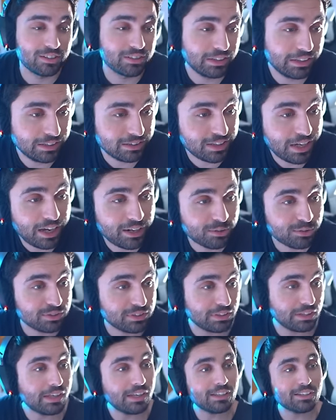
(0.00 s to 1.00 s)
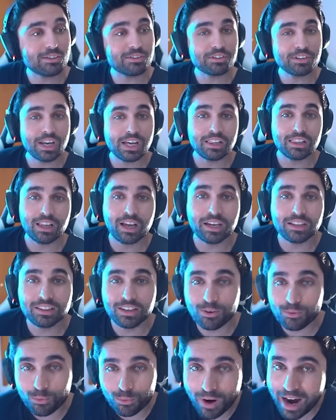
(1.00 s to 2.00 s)
on because i don't think you're gonna like
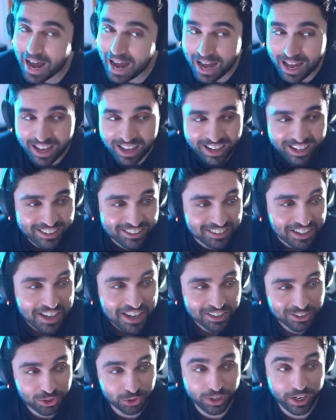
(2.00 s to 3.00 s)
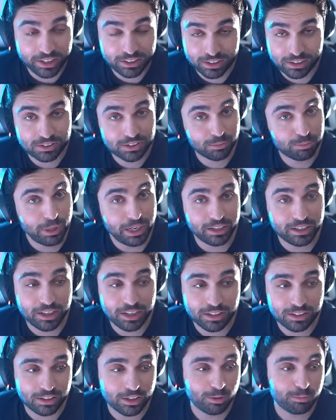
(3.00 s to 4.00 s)
the ride tonight because they about to
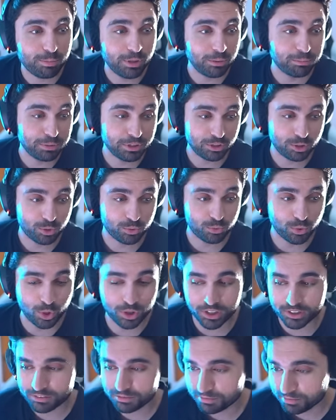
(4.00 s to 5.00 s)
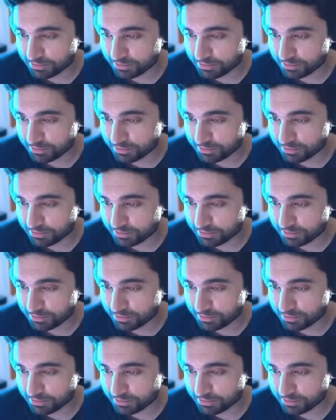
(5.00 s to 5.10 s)
get a little bumpy though roll it